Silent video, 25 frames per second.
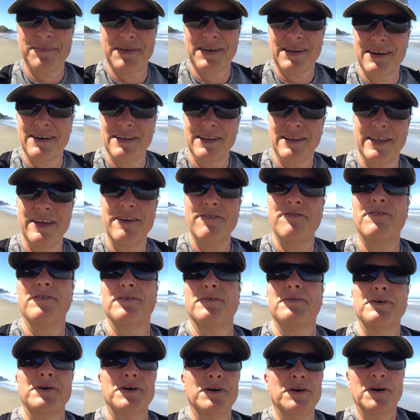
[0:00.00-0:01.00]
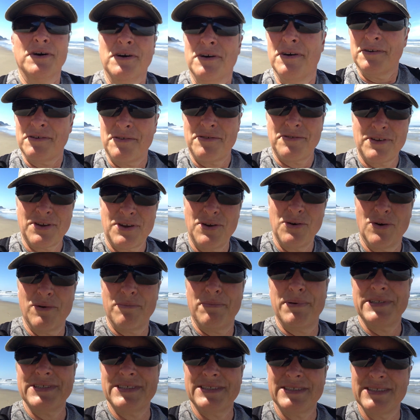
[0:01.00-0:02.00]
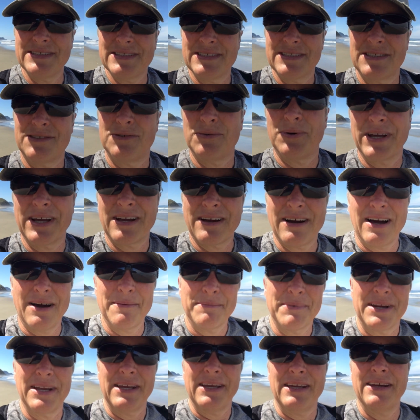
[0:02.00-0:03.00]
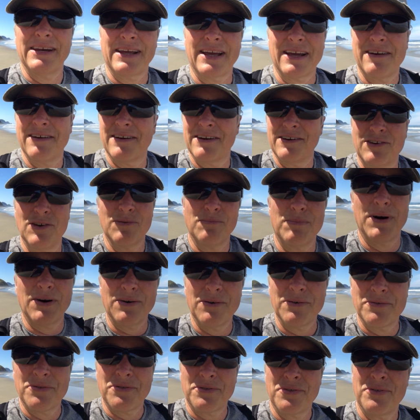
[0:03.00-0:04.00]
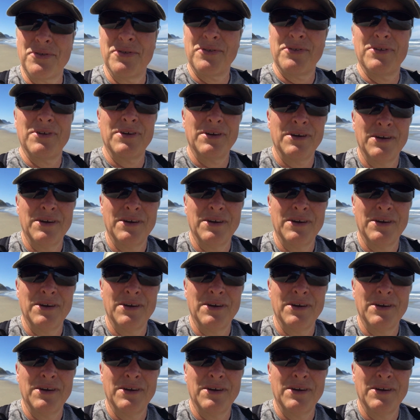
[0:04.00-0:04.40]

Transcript: I'm not going to leave a secure business doing comedy, and I couldn't do both.